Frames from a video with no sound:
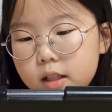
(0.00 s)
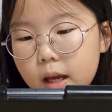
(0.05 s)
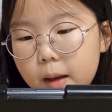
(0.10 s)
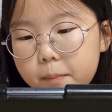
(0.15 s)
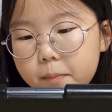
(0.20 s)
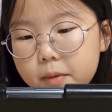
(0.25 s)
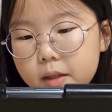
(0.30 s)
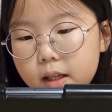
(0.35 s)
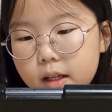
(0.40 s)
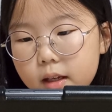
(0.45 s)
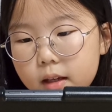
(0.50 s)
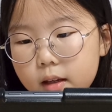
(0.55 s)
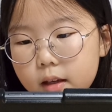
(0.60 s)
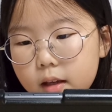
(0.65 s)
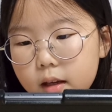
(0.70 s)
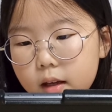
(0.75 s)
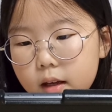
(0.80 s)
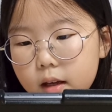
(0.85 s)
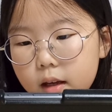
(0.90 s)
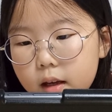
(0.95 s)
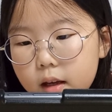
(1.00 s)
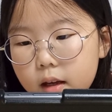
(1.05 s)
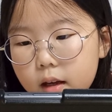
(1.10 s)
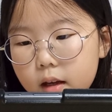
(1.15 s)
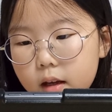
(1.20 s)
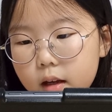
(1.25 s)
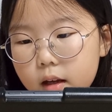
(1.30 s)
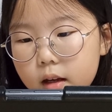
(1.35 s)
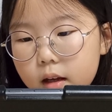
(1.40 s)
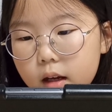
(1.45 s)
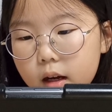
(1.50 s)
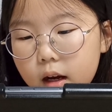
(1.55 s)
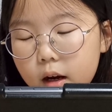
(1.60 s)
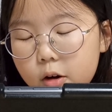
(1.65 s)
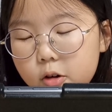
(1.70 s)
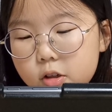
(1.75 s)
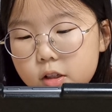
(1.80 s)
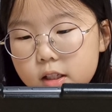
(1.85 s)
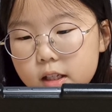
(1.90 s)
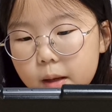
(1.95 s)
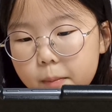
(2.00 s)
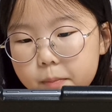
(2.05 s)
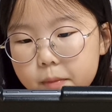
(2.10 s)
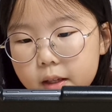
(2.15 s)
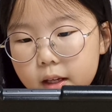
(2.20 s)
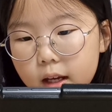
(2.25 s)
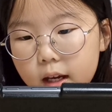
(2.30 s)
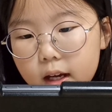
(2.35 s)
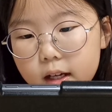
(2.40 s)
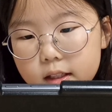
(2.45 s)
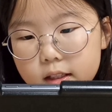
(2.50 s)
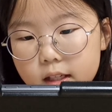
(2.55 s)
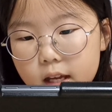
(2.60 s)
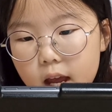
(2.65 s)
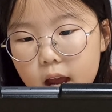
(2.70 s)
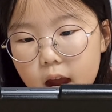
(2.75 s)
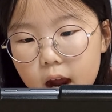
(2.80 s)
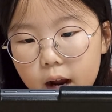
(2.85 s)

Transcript: empty hands.